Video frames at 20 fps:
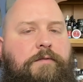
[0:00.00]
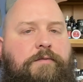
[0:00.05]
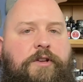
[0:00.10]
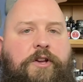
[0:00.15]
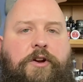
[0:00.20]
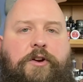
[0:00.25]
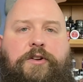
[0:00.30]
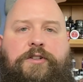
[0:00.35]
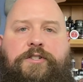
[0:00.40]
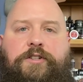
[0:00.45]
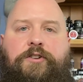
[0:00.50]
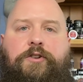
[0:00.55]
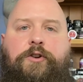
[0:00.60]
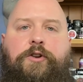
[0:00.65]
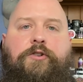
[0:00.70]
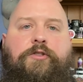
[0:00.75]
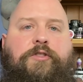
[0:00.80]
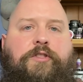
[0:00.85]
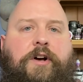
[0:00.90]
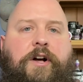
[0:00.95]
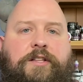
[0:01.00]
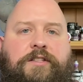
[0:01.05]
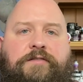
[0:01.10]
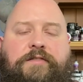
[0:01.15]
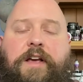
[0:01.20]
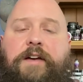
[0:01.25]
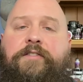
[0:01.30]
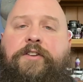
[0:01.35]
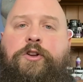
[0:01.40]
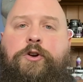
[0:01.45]
Curious to know your thoughts. If
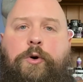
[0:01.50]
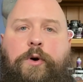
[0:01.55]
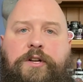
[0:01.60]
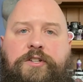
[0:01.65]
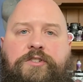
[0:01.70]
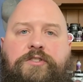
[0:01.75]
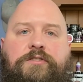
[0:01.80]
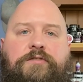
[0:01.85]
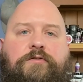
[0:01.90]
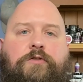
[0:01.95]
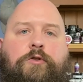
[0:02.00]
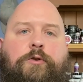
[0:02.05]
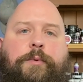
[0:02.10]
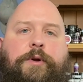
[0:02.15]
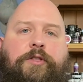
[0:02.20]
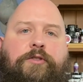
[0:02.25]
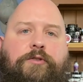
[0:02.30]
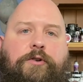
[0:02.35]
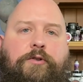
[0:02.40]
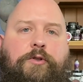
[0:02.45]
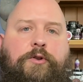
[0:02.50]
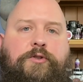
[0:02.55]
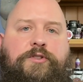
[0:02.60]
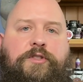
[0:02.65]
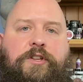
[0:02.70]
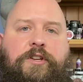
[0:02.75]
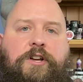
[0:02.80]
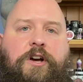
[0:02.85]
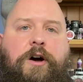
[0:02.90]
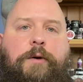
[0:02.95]
you have any questions for me, throw those in
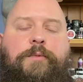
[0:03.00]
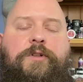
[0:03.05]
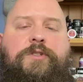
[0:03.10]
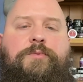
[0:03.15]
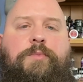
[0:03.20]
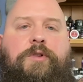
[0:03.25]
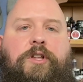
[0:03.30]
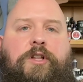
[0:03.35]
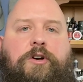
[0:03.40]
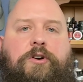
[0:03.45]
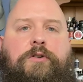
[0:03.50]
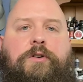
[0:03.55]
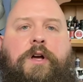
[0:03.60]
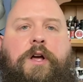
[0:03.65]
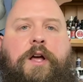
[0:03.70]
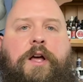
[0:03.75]
the comments below.